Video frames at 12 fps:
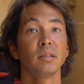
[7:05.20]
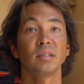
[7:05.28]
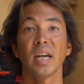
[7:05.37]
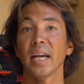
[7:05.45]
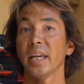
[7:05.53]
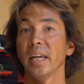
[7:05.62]

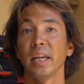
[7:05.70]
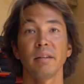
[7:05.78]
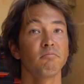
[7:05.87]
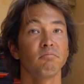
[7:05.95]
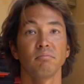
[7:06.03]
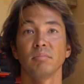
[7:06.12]
Tacking
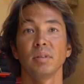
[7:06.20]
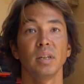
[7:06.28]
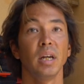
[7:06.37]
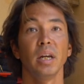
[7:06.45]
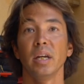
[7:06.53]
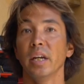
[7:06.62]
it
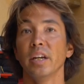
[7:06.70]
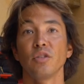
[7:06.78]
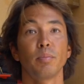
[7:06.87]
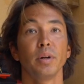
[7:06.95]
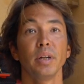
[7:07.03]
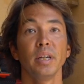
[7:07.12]
is
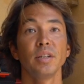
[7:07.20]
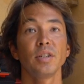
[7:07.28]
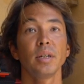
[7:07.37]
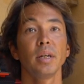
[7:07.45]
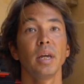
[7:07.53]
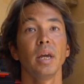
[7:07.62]
pretty
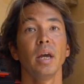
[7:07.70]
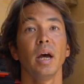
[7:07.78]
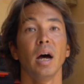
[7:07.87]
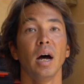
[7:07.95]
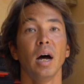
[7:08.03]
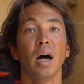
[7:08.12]
easy.
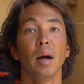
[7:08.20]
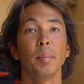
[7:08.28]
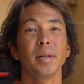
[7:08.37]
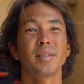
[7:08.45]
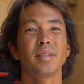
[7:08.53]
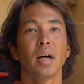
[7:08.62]

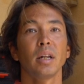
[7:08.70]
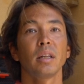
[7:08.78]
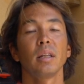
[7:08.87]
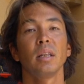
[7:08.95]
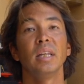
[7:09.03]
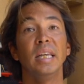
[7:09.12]
It's
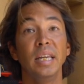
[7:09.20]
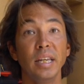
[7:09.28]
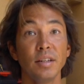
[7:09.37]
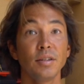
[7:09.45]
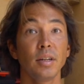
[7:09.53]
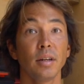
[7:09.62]
not the
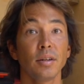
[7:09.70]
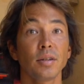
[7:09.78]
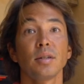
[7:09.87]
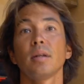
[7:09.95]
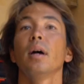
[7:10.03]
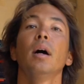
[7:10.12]

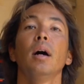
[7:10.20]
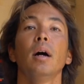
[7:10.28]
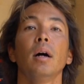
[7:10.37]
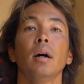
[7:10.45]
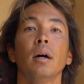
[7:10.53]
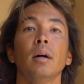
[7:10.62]
easiest
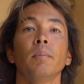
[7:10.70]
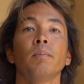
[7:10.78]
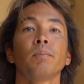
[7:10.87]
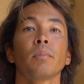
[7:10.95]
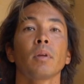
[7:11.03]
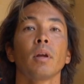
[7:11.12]

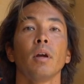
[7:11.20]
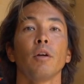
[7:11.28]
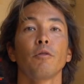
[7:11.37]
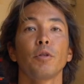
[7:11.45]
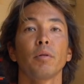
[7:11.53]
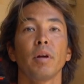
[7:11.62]

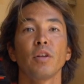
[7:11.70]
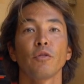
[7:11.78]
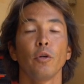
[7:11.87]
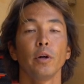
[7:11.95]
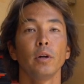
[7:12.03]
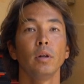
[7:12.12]
free race
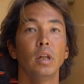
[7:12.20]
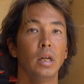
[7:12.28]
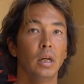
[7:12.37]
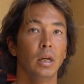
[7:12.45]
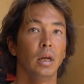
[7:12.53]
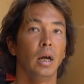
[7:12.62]
foil
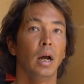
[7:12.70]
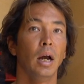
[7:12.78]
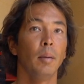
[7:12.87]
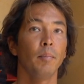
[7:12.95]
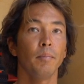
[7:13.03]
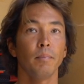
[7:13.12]

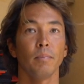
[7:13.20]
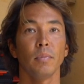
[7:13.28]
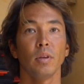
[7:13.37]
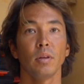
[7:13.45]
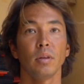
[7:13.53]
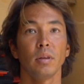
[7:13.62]

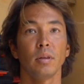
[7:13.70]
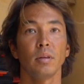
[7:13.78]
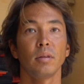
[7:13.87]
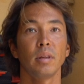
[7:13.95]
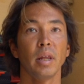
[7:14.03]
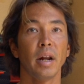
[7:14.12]

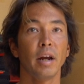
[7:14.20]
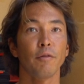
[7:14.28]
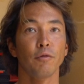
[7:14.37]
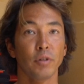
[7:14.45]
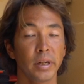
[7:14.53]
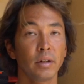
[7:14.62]
that
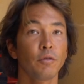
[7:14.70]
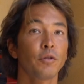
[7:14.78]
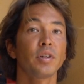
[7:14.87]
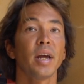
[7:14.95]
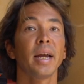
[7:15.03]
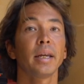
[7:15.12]
I've ridden
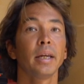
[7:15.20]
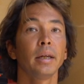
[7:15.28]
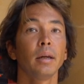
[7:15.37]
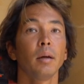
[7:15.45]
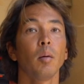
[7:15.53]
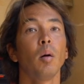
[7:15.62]
for
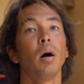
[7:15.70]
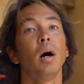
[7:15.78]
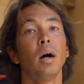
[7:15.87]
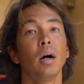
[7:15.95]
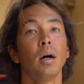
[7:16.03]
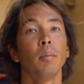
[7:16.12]
tacking,
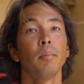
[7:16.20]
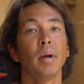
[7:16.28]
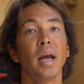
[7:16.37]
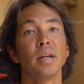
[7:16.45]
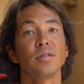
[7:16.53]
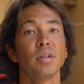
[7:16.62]

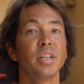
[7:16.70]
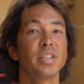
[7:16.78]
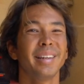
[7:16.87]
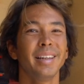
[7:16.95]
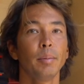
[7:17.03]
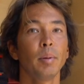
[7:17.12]
as it needs
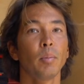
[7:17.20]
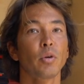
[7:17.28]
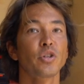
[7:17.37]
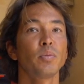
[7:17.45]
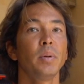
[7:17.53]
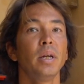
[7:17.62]
a little bit more
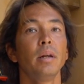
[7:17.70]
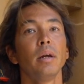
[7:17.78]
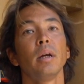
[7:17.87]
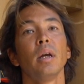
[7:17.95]
speed